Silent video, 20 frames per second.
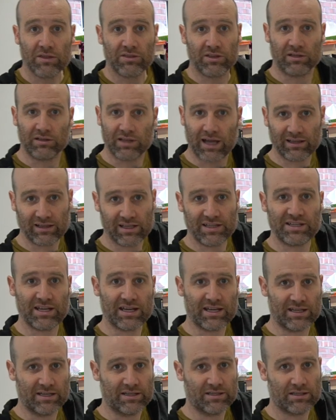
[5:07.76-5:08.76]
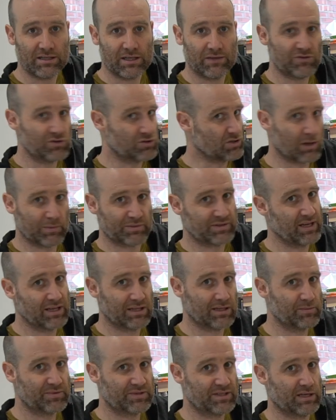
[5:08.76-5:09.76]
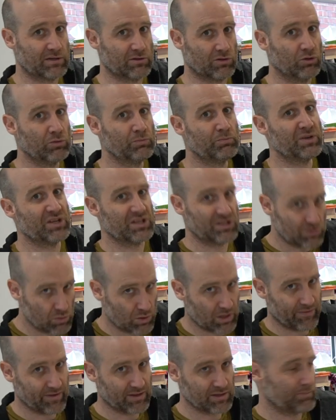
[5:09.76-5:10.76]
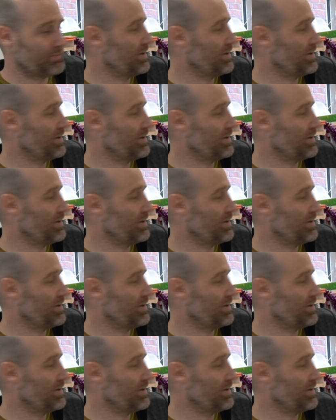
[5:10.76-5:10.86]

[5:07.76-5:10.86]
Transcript: The LEDs, if you stop sending them signal, but you're still giving them